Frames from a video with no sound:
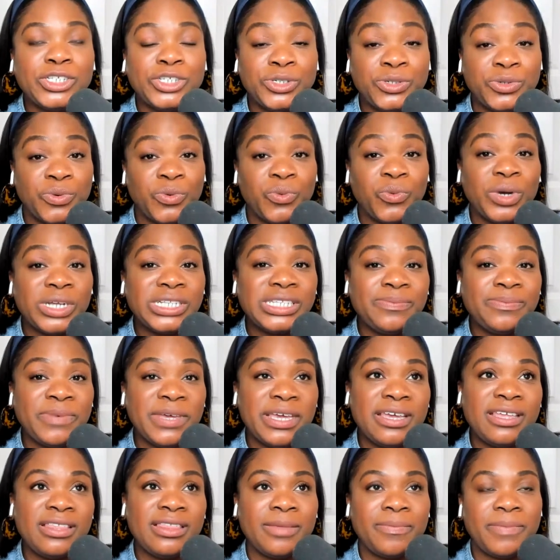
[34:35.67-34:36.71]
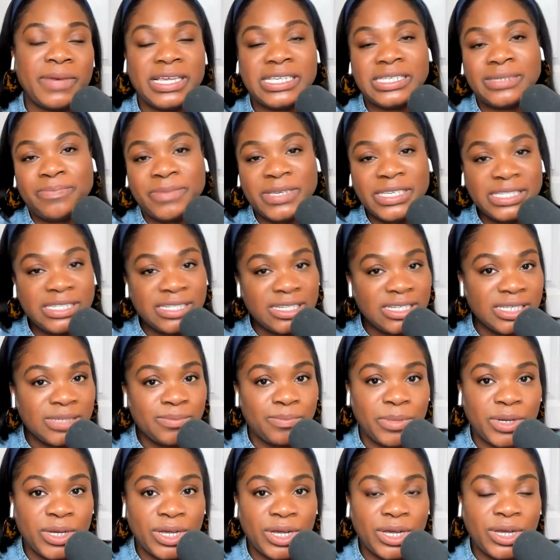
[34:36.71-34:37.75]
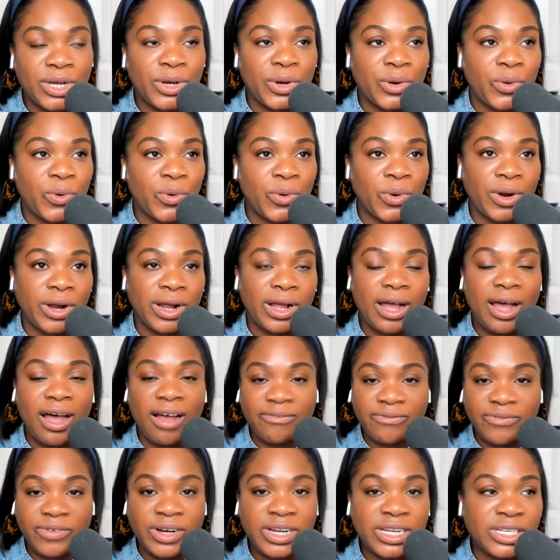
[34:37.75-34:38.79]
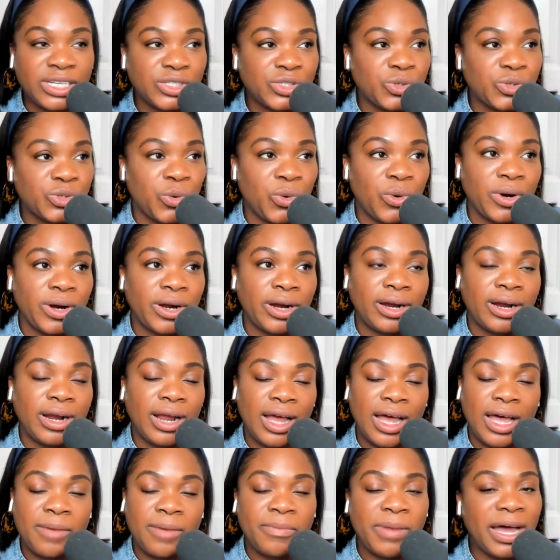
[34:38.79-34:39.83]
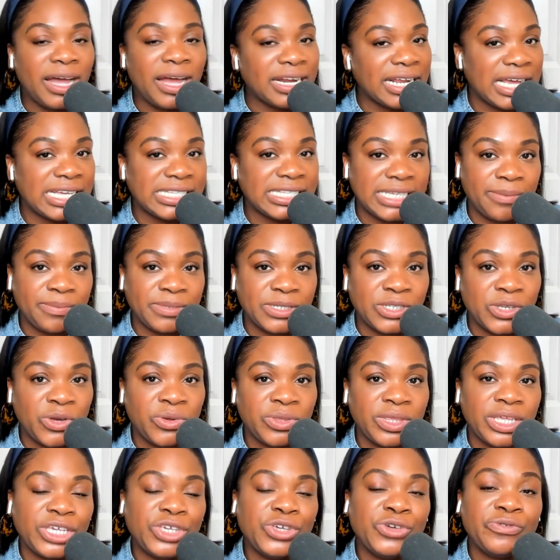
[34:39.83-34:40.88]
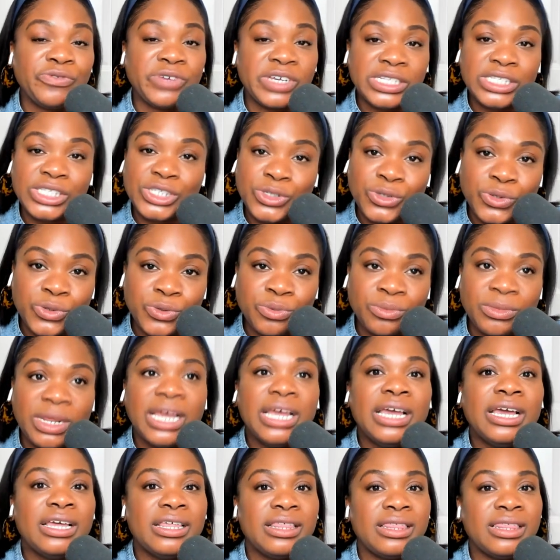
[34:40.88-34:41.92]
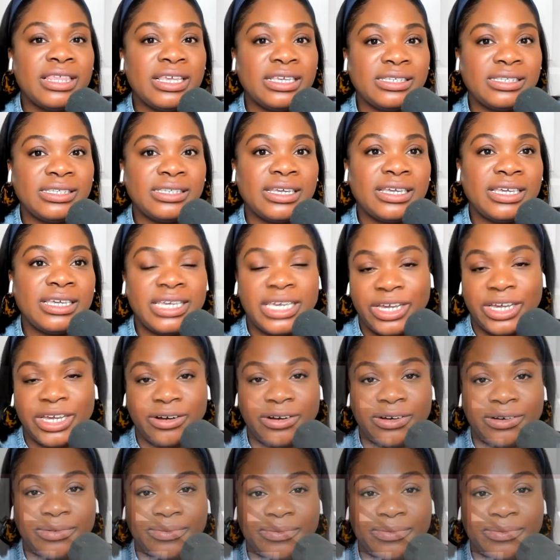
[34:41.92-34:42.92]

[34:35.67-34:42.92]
two, what's been the best business book or conference or um, podcast episode that you've consumed this year?